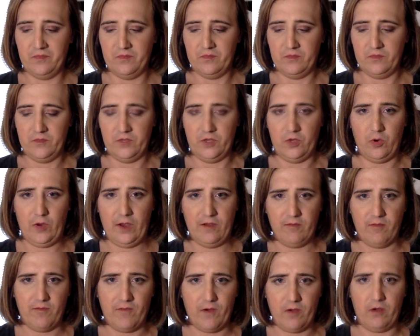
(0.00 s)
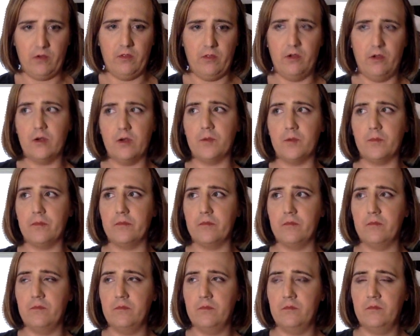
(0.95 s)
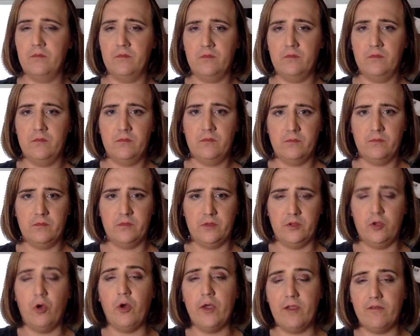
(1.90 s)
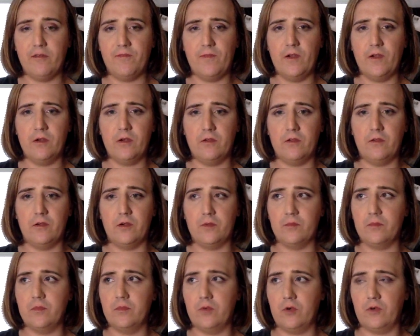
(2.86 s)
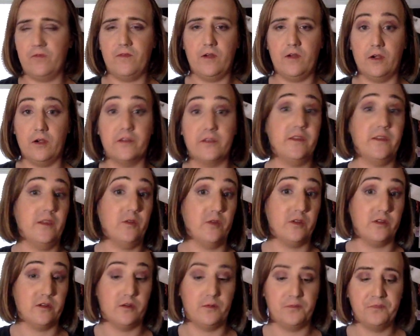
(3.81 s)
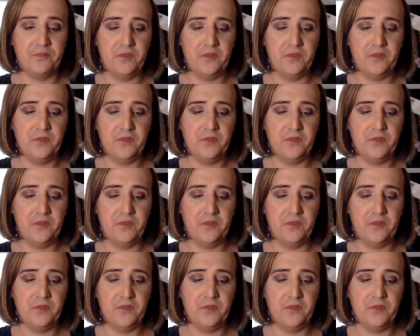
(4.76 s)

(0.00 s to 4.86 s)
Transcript: You don't have a fire alarm. You only have a fire alarm or a fire extinguisher,